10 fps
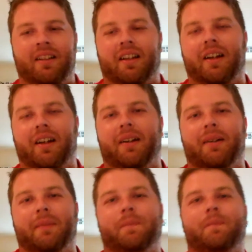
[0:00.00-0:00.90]

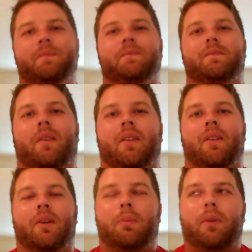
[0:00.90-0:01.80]
um,
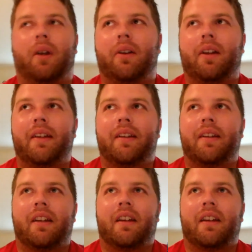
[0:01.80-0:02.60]
so Prairie.